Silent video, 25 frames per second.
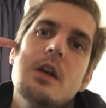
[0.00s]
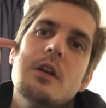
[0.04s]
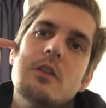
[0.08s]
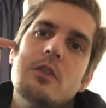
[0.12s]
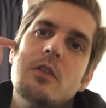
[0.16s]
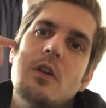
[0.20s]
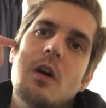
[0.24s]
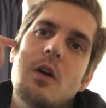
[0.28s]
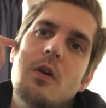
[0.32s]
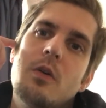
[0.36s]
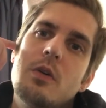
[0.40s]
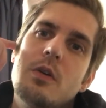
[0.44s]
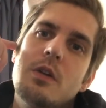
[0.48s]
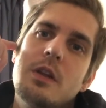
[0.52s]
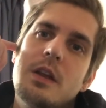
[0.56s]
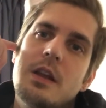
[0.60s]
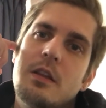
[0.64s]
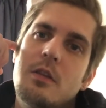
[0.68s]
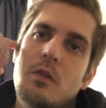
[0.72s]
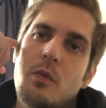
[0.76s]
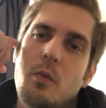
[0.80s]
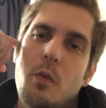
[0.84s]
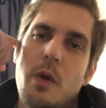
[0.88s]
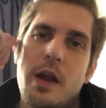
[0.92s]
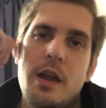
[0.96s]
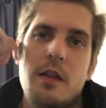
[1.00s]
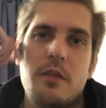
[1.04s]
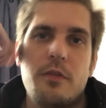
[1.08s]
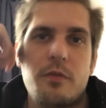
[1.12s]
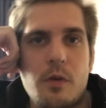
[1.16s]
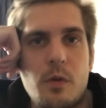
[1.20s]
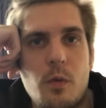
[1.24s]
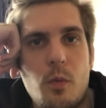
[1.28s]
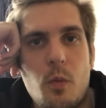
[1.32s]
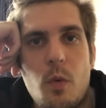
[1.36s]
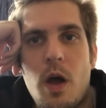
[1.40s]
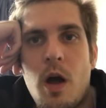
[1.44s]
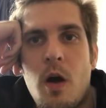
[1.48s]
So you need to wait
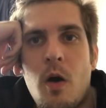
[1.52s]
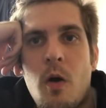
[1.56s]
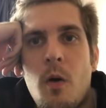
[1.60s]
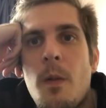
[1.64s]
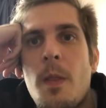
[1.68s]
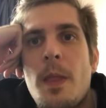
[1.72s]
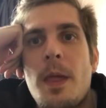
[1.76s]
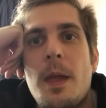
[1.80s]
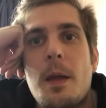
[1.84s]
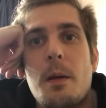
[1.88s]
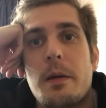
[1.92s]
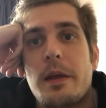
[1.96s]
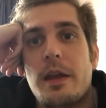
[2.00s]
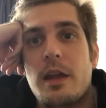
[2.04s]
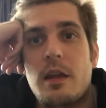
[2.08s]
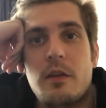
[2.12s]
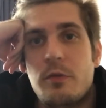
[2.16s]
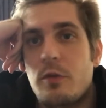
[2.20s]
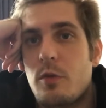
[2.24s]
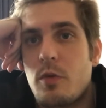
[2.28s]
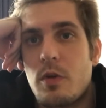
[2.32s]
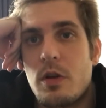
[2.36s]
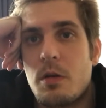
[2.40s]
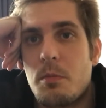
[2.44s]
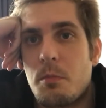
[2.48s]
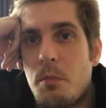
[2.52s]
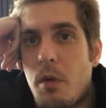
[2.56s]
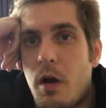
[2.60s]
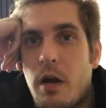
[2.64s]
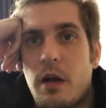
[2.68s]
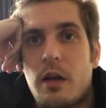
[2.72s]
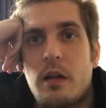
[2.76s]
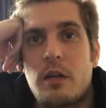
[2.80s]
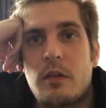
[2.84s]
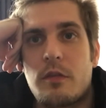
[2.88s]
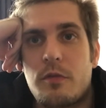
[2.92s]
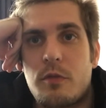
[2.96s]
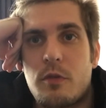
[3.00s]
for a while. If you're in the
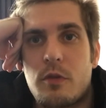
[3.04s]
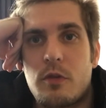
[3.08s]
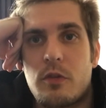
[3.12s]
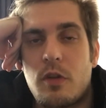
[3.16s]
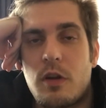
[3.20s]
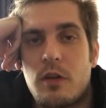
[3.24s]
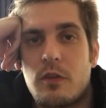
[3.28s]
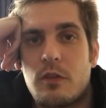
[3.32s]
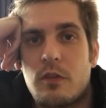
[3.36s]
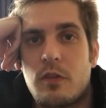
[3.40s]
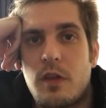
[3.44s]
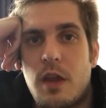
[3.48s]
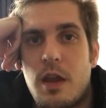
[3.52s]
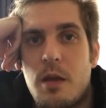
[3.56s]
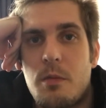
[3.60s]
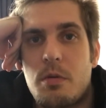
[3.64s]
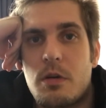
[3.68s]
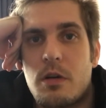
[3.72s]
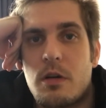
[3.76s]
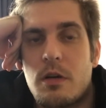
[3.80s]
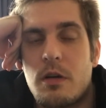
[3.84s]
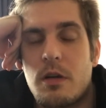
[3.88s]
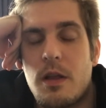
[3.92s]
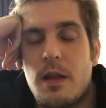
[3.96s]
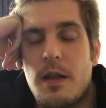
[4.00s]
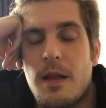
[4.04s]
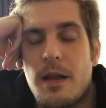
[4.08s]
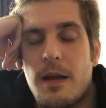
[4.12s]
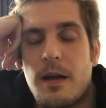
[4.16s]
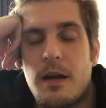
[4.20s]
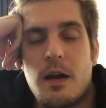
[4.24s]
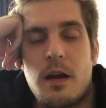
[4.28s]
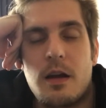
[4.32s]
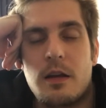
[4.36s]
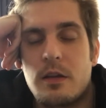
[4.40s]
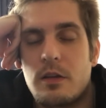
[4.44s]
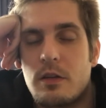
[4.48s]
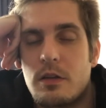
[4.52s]
market for such saber,
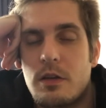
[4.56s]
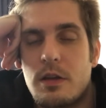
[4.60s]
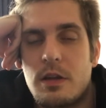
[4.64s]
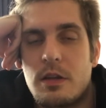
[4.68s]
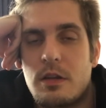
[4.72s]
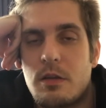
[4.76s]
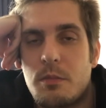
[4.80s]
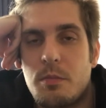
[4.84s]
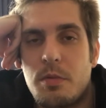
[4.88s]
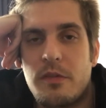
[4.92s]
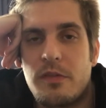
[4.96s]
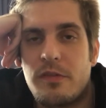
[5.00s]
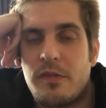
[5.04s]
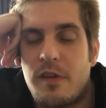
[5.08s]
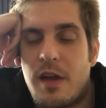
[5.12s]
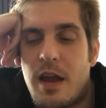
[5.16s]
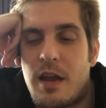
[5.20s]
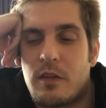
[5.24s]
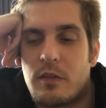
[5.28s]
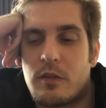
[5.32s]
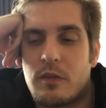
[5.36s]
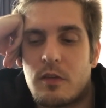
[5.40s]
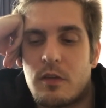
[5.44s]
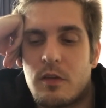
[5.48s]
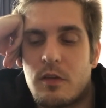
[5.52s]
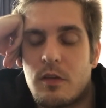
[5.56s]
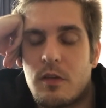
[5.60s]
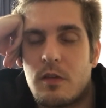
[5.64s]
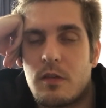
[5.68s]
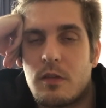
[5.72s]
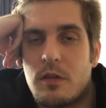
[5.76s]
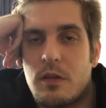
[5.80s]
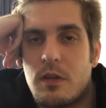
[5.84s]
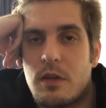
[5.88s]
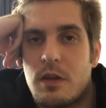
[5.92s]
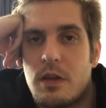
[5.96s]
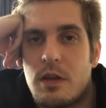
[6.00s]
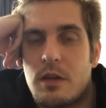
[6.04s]
you need to be fast.
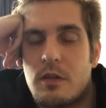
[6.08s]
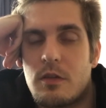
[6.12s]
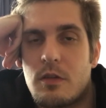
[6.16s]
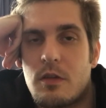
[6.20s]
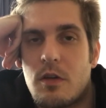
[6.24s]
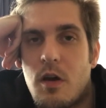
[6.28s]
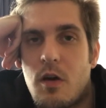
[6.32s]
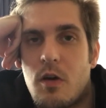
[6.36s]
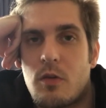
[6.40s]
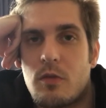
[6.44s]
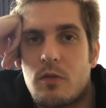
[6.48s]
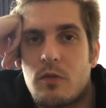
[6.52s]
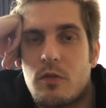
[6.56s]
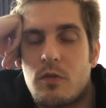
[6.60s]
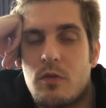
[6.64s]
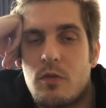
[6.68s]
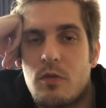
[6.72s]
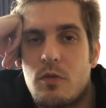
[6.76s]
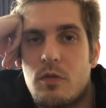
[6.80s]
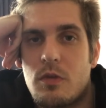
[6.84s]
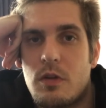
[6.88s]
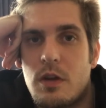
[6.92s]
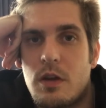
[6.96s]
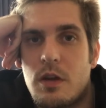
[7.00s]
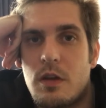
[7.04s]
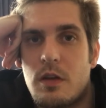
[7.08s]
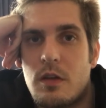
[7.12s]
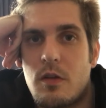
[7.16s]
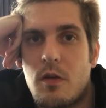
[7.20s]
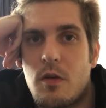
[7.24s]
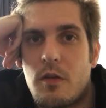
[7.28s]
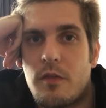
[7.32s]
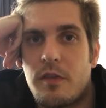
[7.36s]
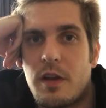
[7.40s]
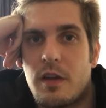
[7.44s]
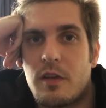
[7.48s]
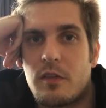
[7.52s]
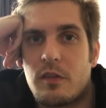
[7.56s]
You need to go to the
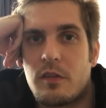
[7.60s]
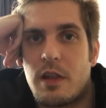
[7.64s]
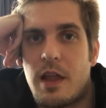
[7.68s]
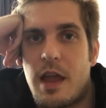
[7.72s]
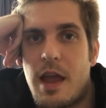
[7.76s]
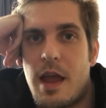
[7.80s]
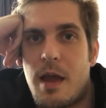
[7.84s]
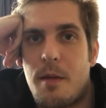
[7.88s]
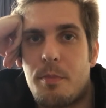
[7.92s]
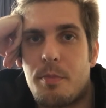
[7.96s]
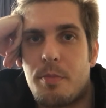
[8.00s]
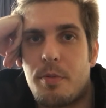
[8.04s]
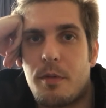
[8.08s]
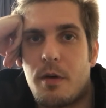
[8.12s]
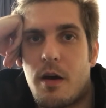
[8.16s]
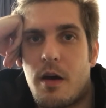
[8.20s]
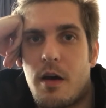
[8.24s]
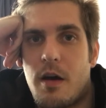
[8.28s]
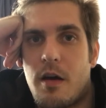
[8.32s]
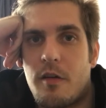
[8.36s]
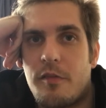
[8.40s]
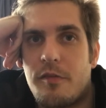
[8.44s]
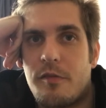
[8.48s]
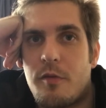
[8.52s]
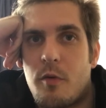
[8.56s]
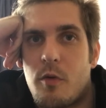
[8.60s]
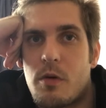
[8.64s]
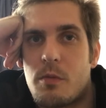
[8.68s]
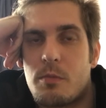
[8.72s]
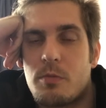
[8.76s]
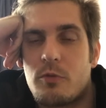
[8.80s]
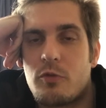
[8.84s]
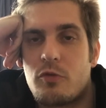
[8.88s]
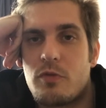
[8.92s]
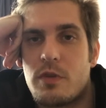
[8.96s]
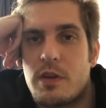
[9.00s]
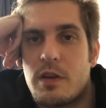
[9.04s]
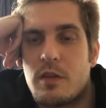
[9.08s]
Nerfxlab forum
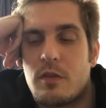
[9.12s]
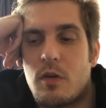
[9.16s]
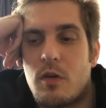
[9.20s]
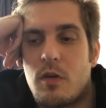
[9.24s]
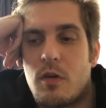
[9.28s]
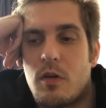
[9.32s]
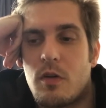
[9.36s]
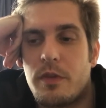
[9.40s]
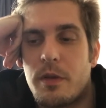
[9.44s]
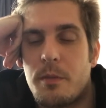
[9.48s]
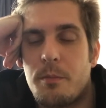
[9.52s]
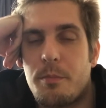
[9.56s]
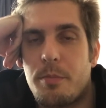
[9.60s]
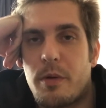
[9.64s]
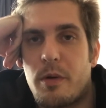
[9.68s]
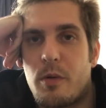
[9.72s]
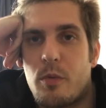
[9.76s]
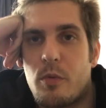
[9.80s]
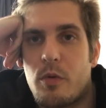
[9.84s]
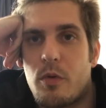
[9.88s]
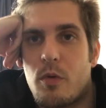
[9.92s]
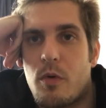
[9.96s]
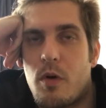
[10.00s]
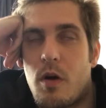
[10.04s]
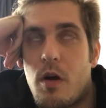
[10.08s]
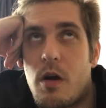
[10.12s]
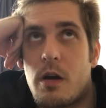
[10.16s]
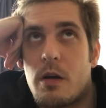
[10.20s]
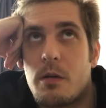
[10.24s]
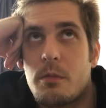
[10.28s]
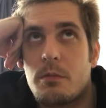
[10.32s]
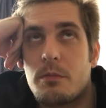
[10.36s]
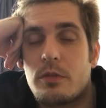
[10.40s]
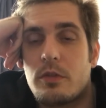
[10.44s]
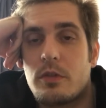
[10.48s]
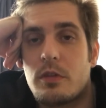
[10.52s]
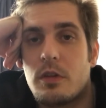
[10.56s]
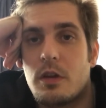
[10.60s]
thread on Imperial
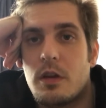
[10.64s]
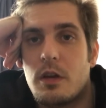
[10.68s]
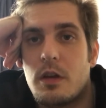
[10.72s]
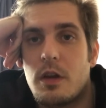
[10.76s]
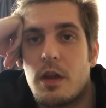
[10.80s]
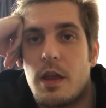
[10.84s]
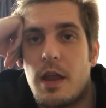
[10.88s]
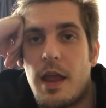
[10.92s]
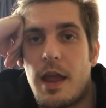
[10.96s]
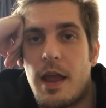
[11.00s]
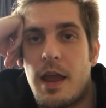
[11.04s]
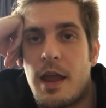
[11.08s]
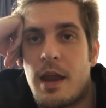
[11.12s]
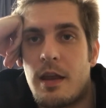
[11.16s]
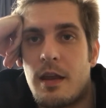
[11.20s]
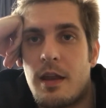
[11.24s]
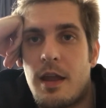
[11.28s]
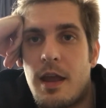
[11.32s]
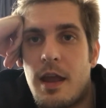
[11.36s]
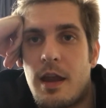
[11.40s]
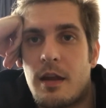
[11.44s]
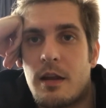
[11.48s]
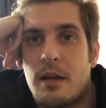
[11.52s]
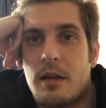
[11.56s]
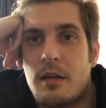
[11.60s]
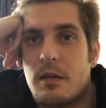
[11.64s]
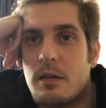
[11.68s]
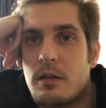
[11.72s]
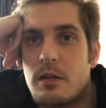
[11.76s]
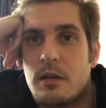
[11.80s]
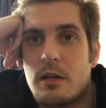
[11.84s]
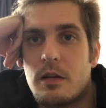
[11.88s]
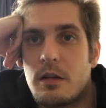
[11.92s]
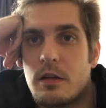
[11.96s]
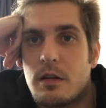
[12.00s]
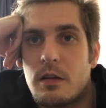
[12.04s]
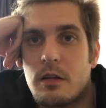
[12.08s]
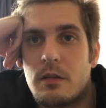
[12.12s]
Arms, and then
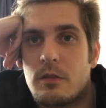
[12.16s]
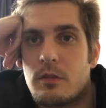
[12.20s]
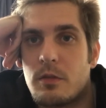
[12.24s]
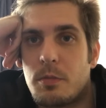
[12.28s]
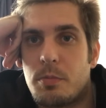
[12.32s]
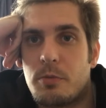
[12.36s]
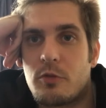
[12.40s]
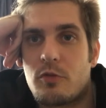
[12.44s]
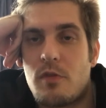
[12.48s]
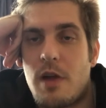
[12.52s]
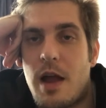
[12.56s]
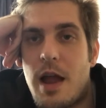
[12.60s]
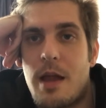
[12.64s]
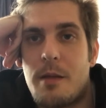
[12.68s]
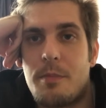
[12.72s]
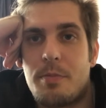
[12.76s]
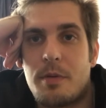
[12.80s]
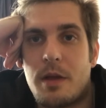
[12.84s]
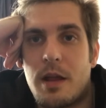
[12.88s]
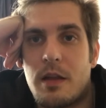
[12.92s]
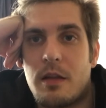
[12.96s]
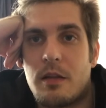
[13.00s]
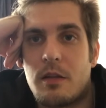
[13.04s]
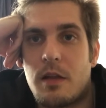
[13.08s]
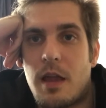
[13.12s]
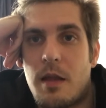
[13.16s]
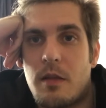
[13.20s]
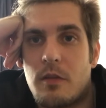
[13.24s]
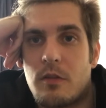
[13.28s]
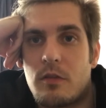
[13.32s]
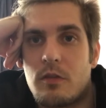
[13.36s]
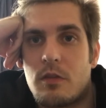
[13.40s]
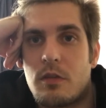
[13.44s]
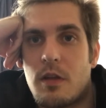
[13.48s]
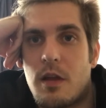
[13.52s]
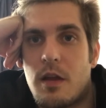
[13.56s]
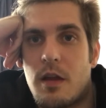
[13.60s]
subscribe and